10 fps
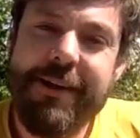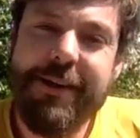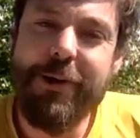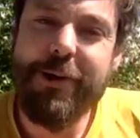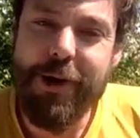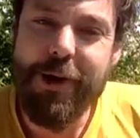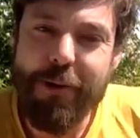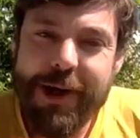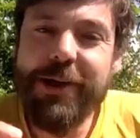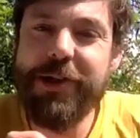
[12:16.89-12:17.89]
You can
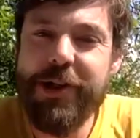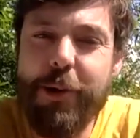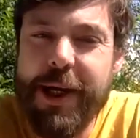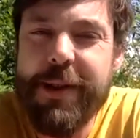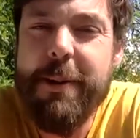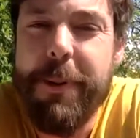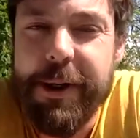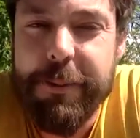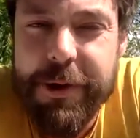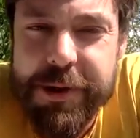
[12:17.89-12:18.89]
already show that impact,
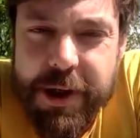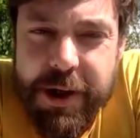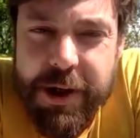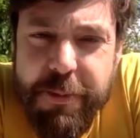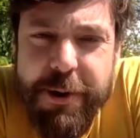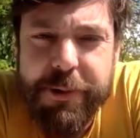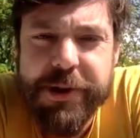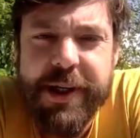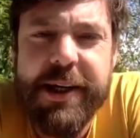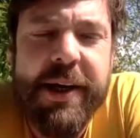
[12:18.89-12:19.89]
because a lot of people
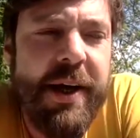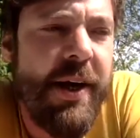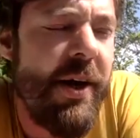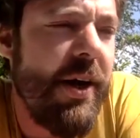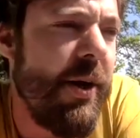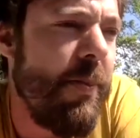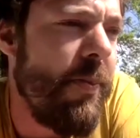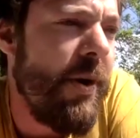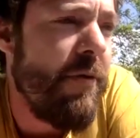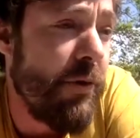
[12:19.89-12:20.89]
say,
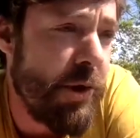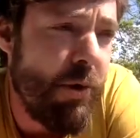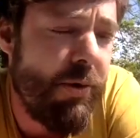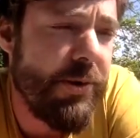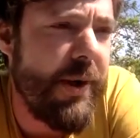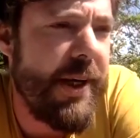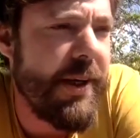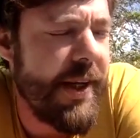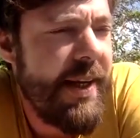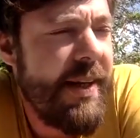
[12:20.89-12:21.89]
for sure also
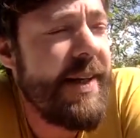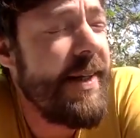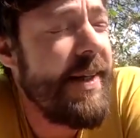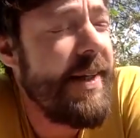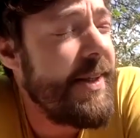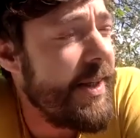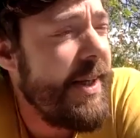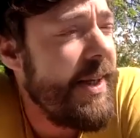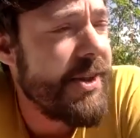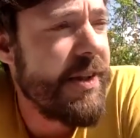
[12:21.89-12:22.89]
here in the
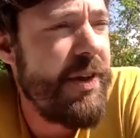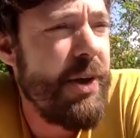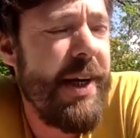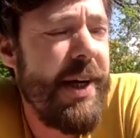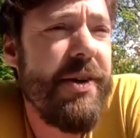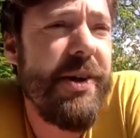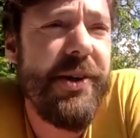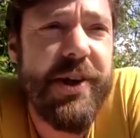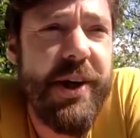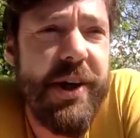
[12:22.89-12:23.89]
Netherlands, if you hear the
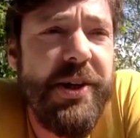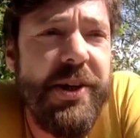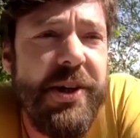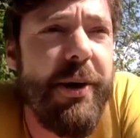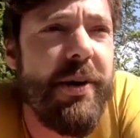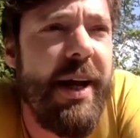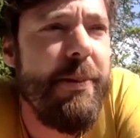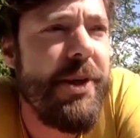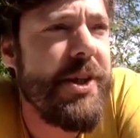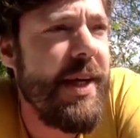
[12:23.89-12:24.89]
discussions about
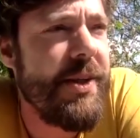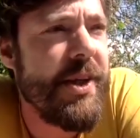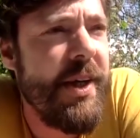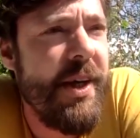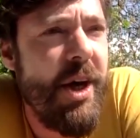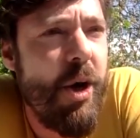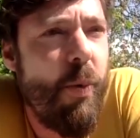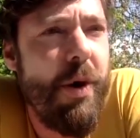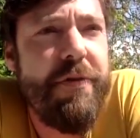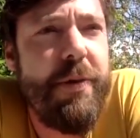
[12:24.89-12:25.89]
climate change,
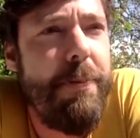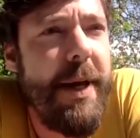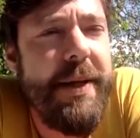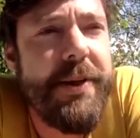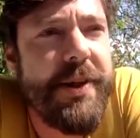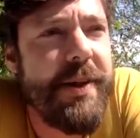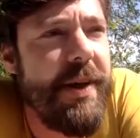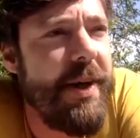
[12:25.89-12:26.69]
one of the biggest